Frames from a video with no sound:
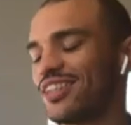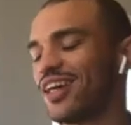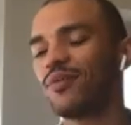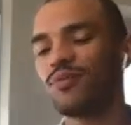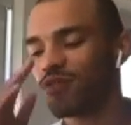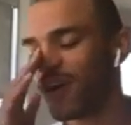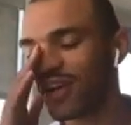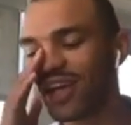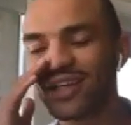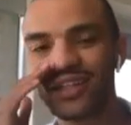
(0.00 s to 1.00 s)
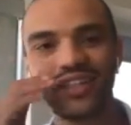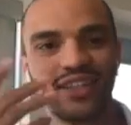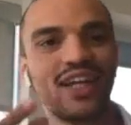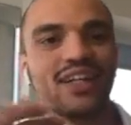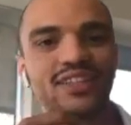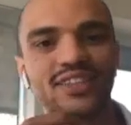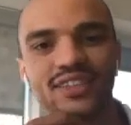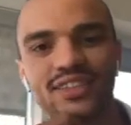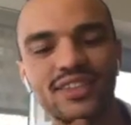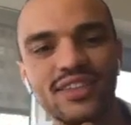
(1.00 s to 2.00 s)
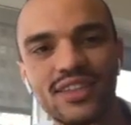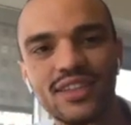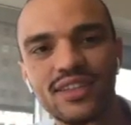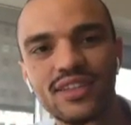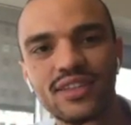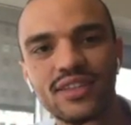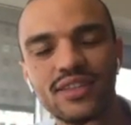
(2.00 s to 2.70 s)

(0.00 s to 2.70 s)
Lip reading: But it was really because of love,